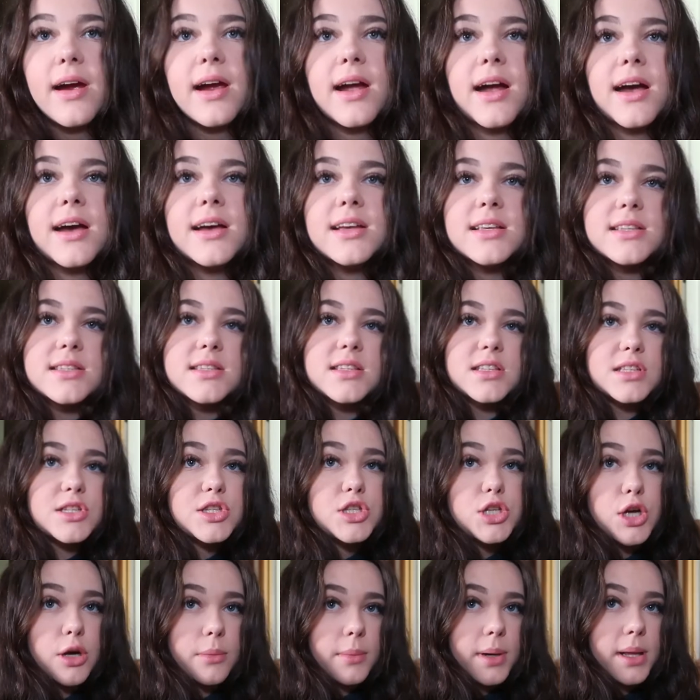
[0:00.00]
Alright guys,
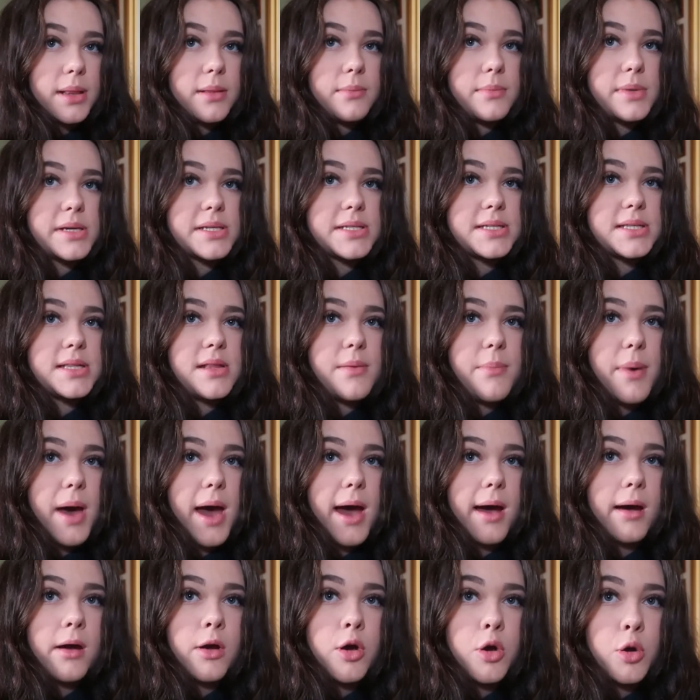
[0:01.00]
don't mind the mess in the
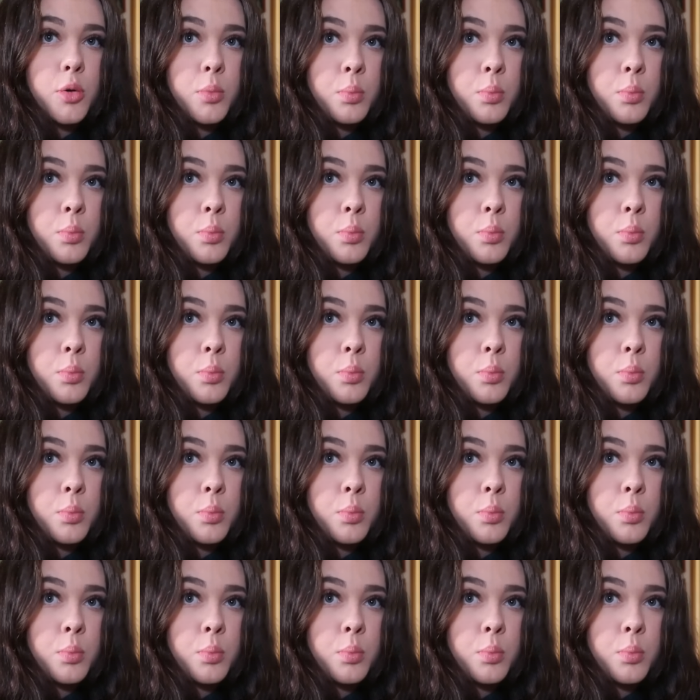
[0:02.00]
back,